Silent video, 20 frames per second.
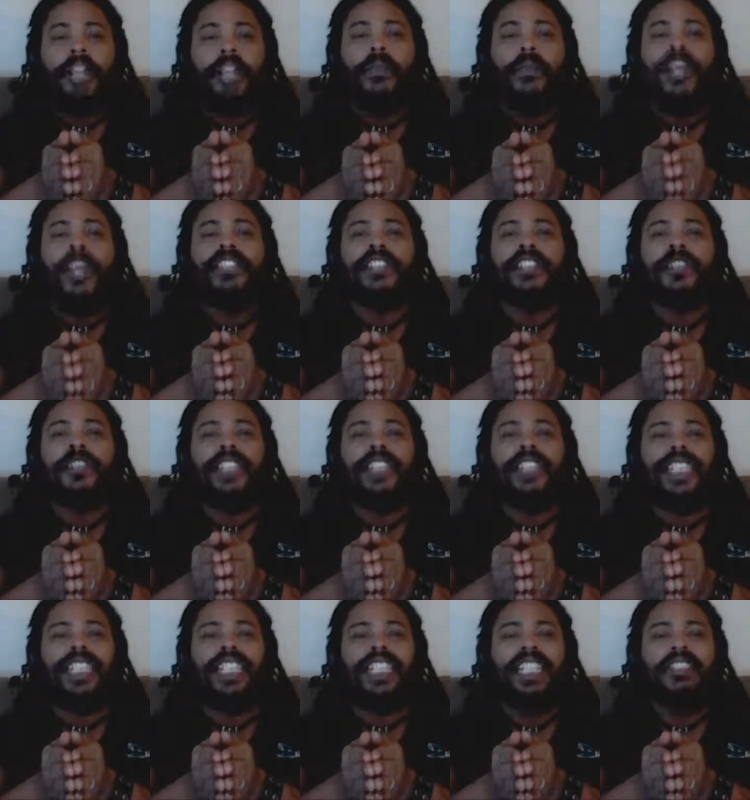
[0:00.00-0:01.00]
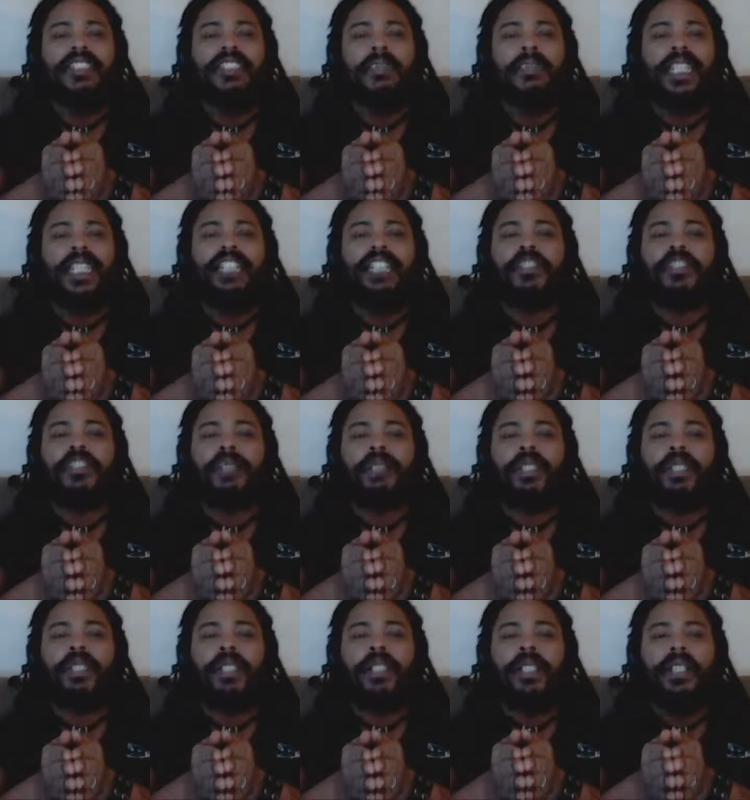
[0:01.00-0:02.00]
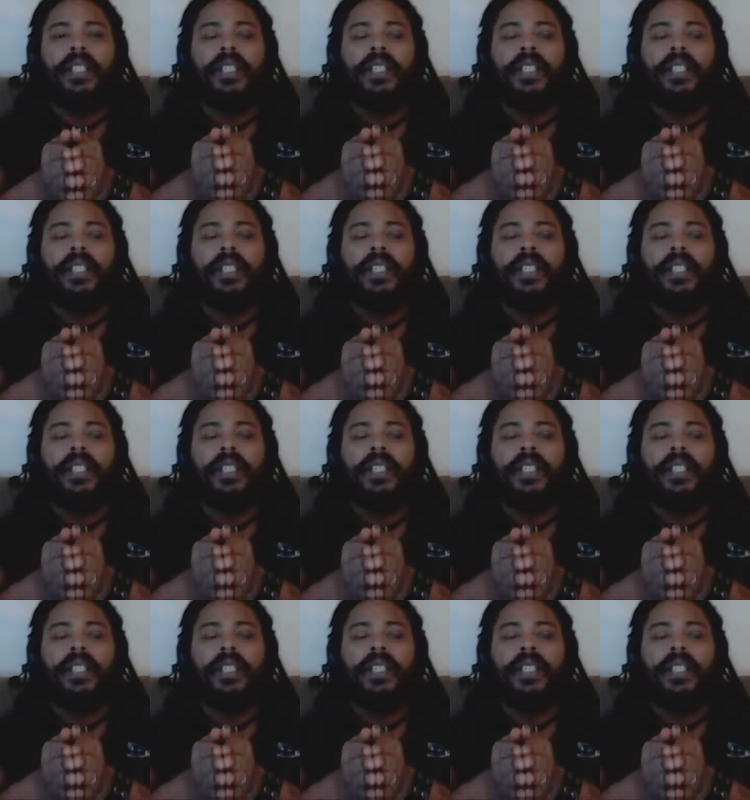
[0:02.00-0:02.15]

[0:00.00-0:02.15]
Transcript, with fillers: otherwise known as Egypt. Egypt,